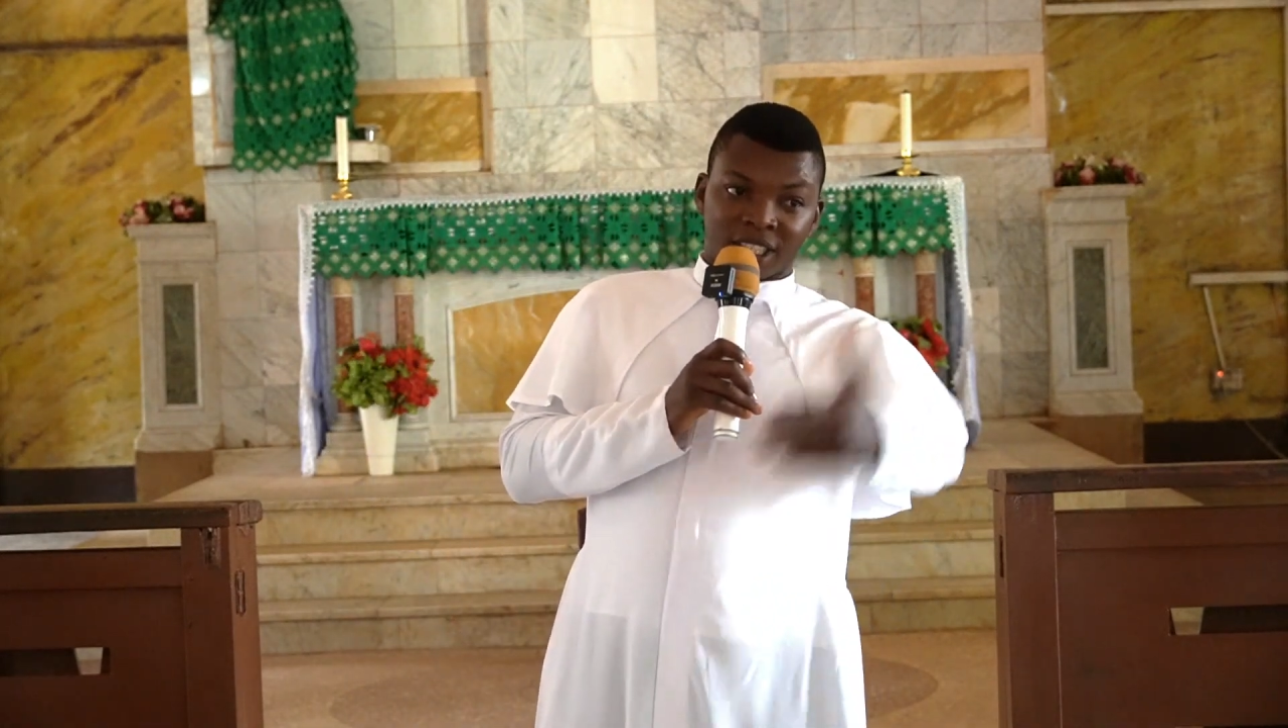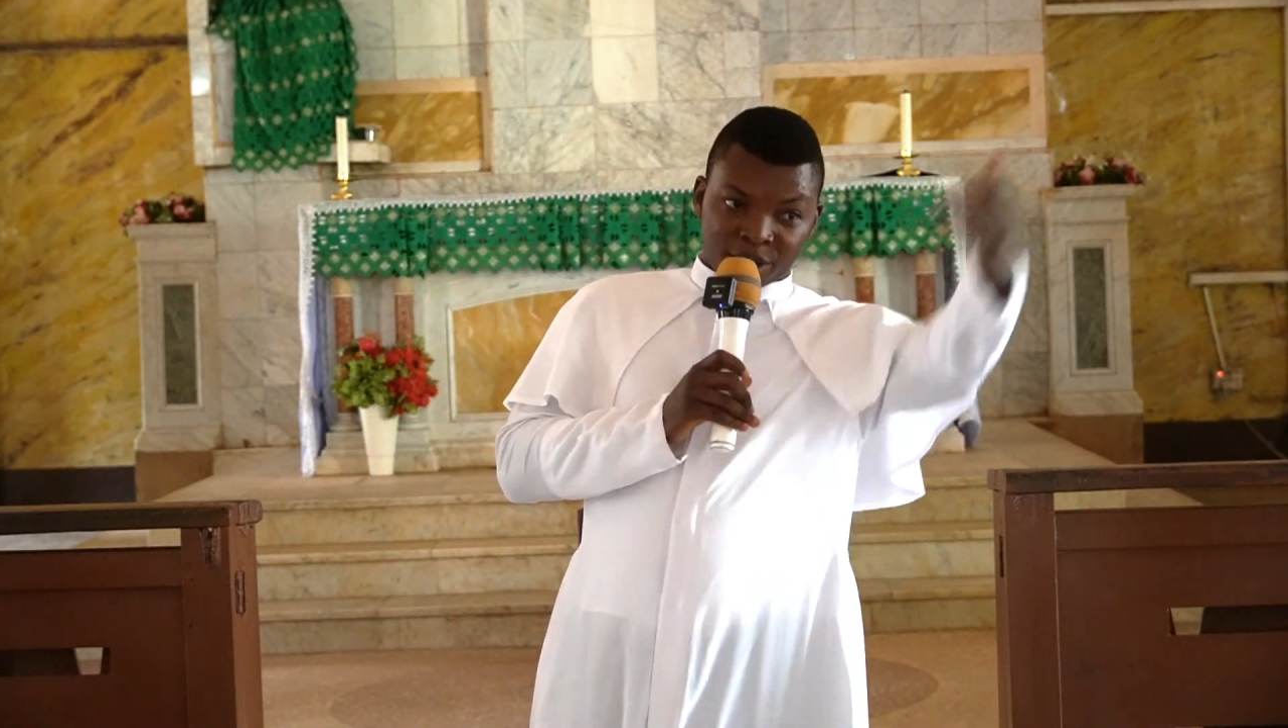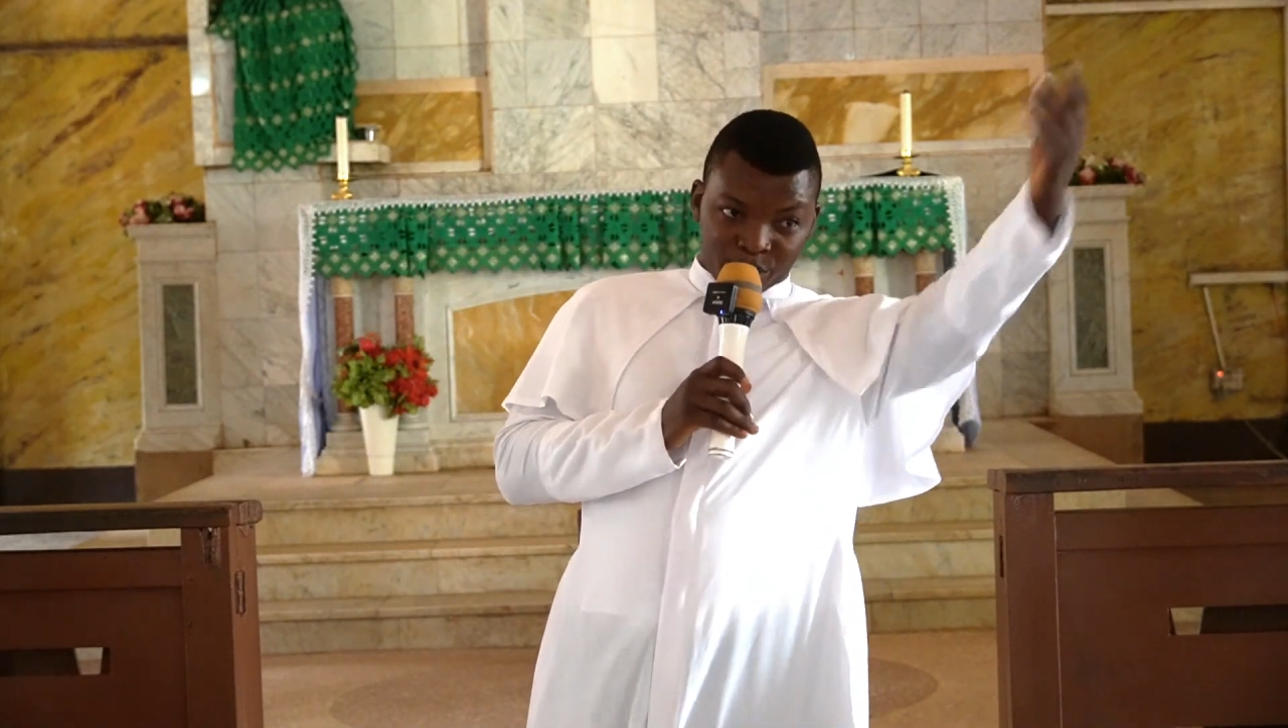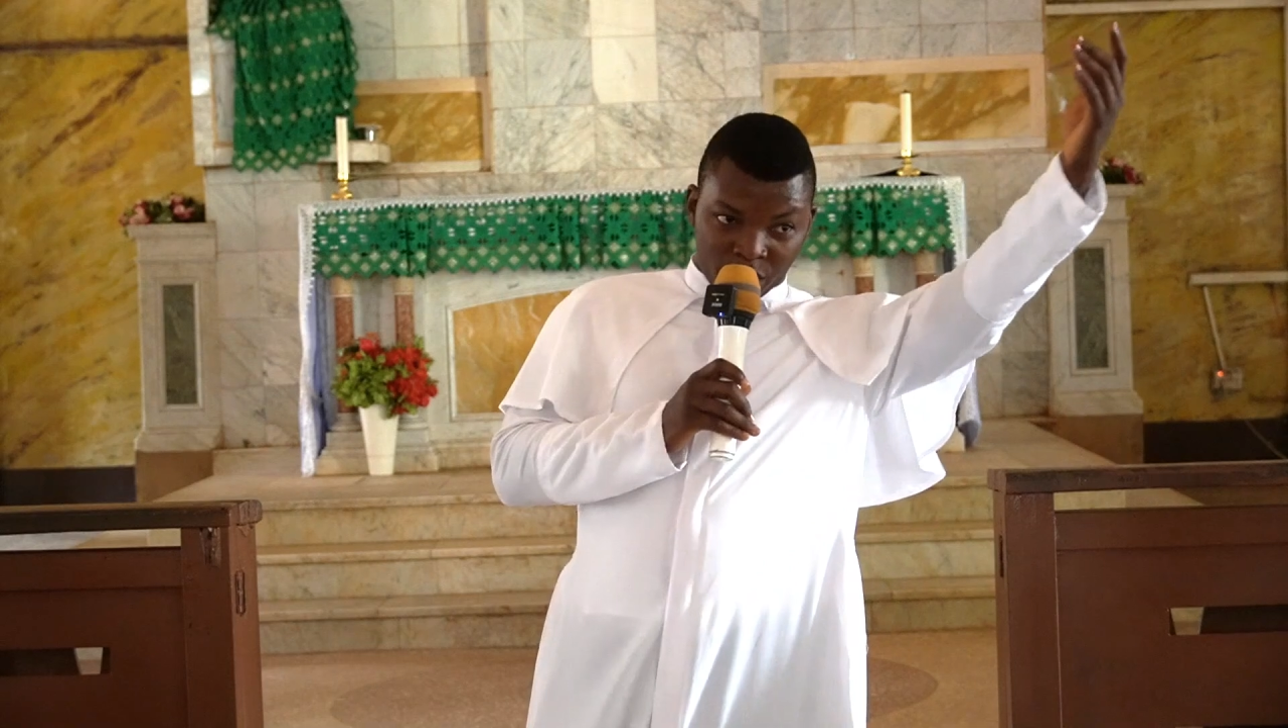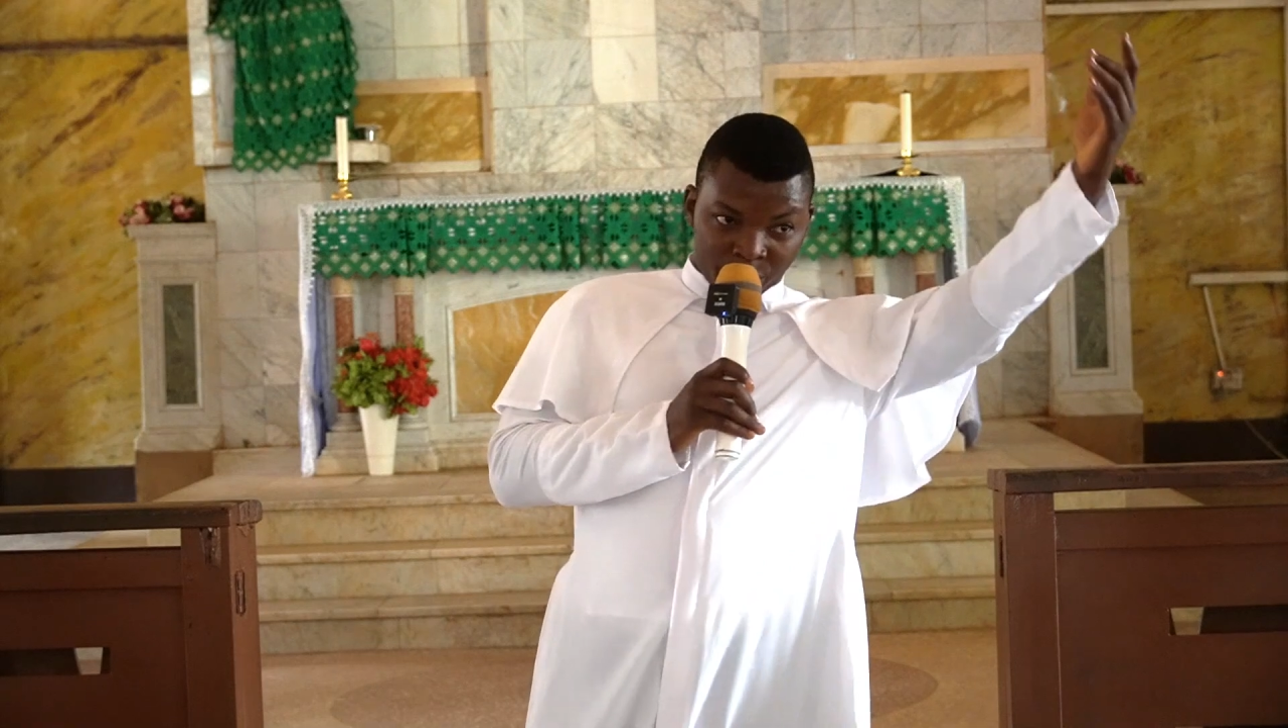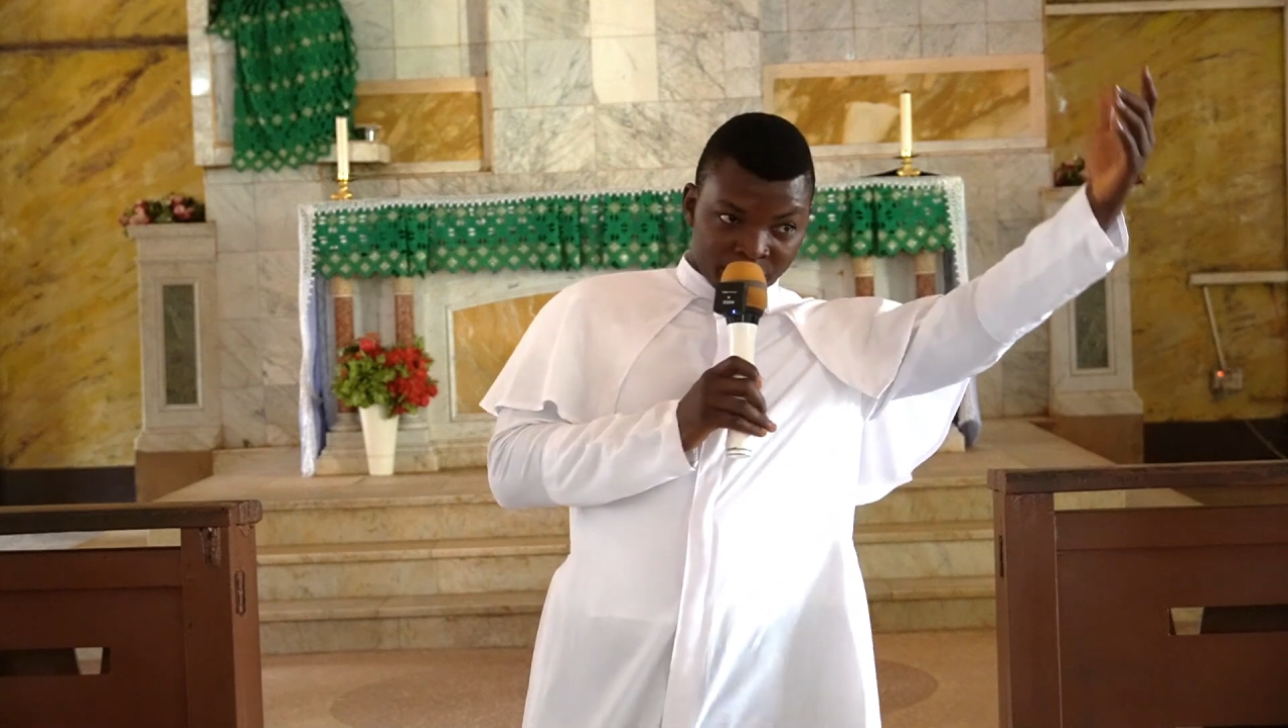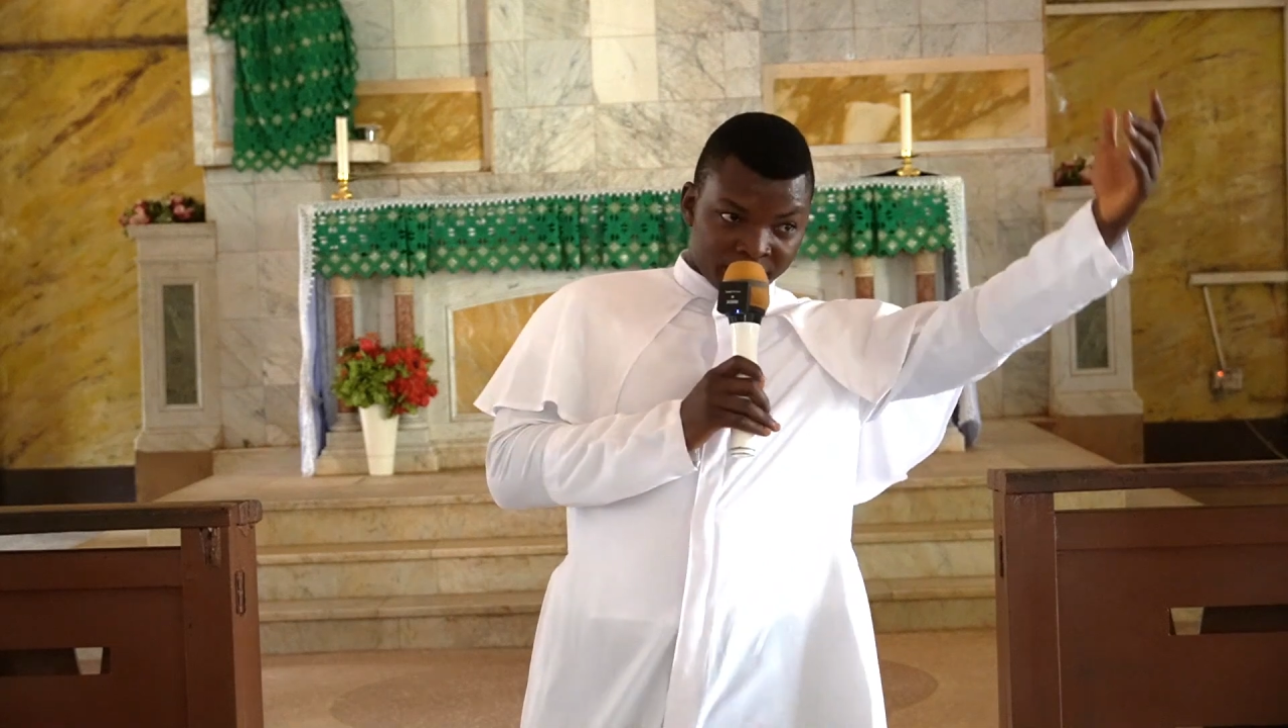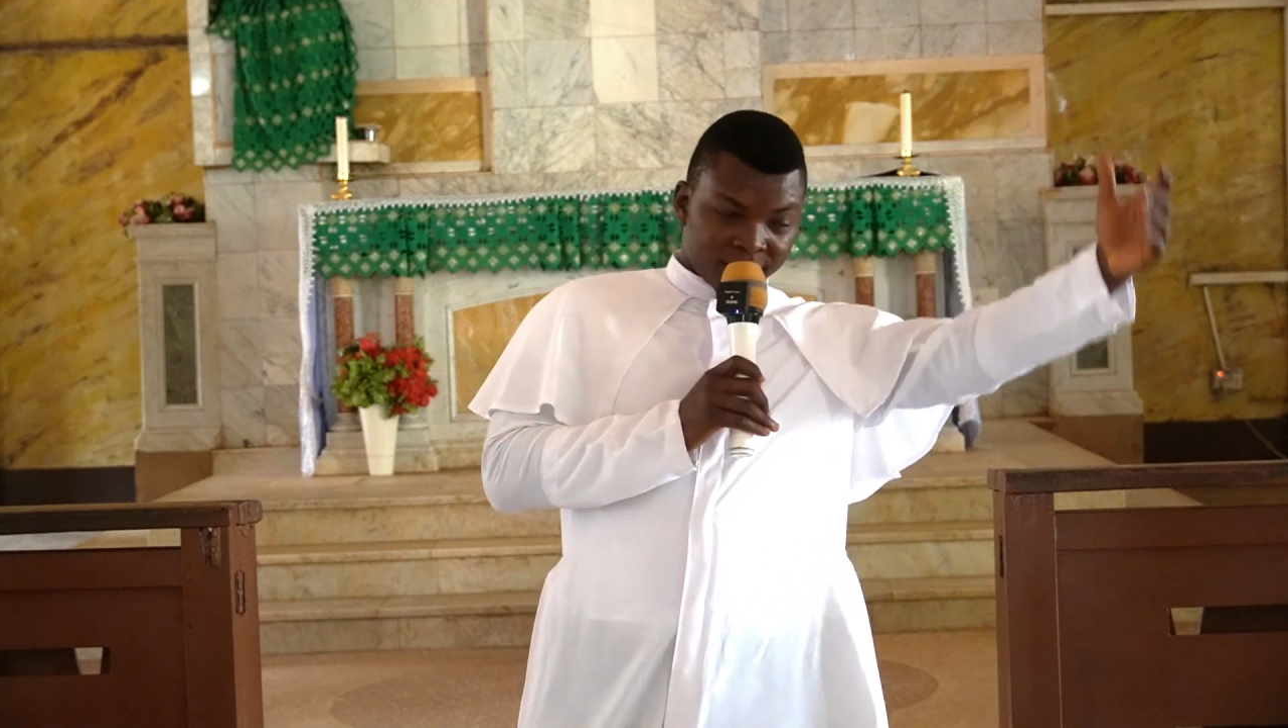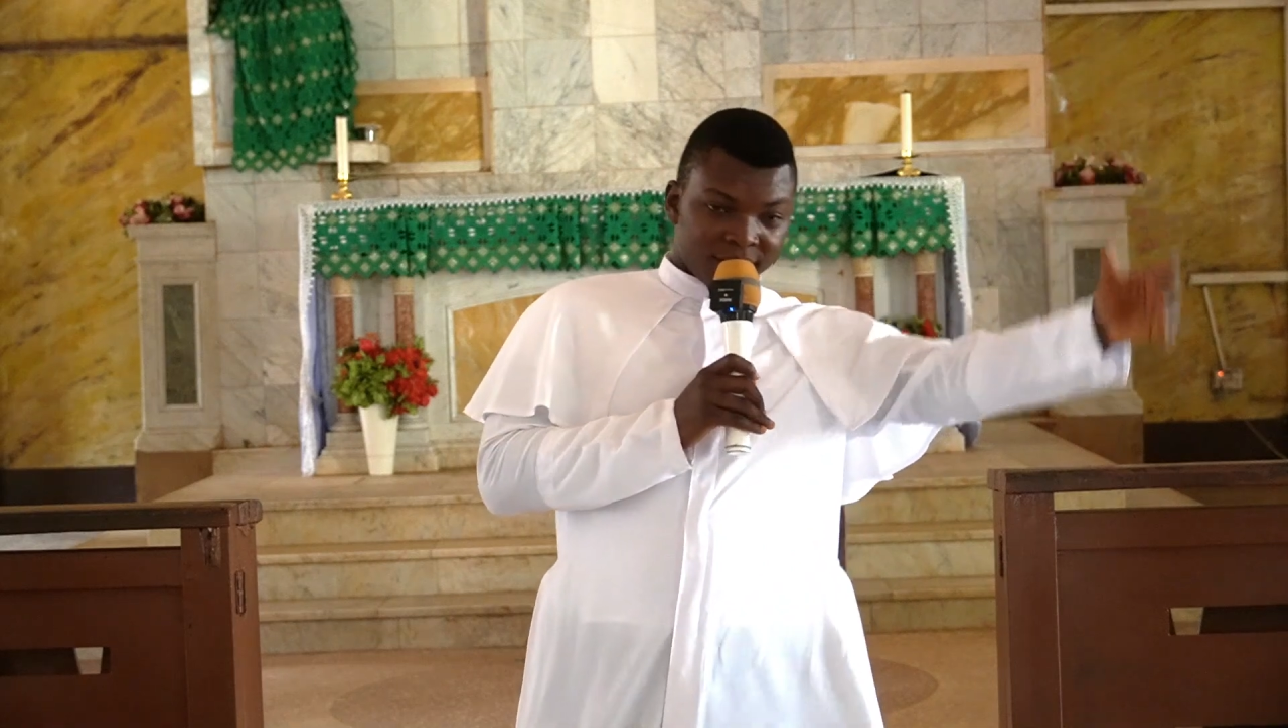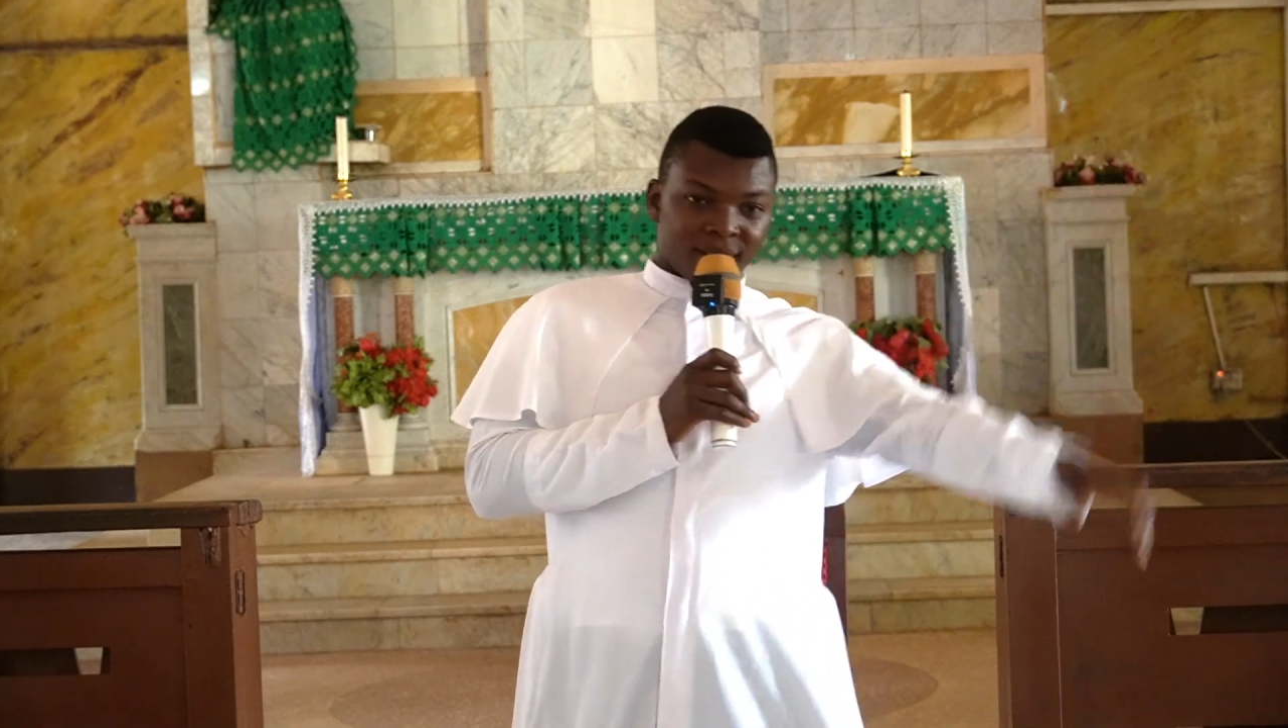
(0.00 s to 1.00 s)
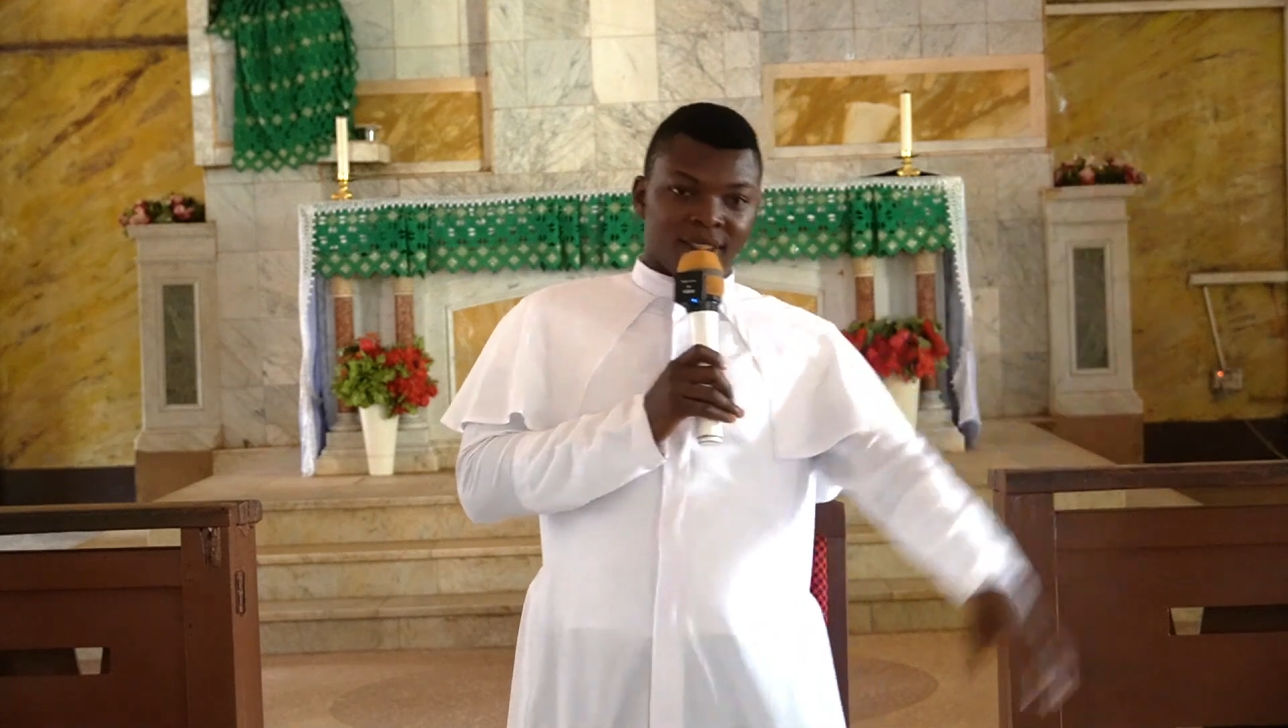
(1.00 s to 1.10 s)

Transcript: temperaments,